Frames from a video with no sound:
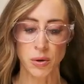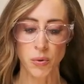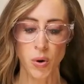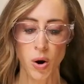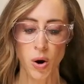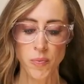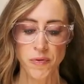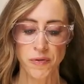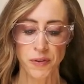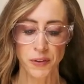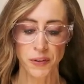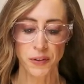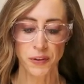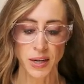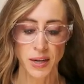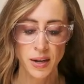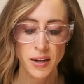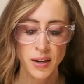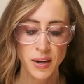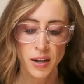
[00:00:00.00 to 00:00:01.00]
So
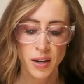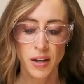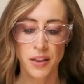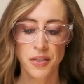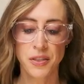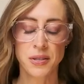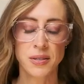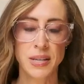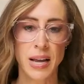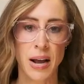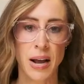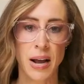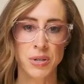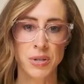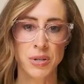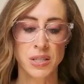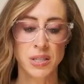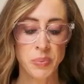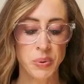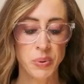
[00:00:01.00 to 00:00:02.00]
hopefully the
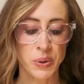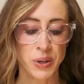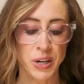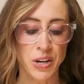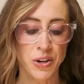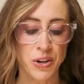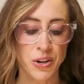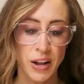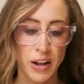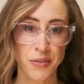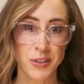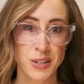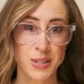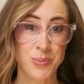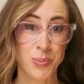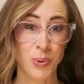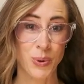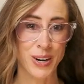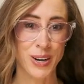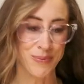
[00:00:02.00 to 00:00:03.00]
sound is pretty good at
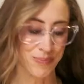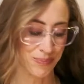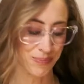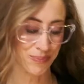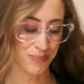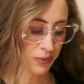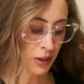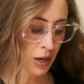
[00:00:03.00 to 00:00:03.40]
this point.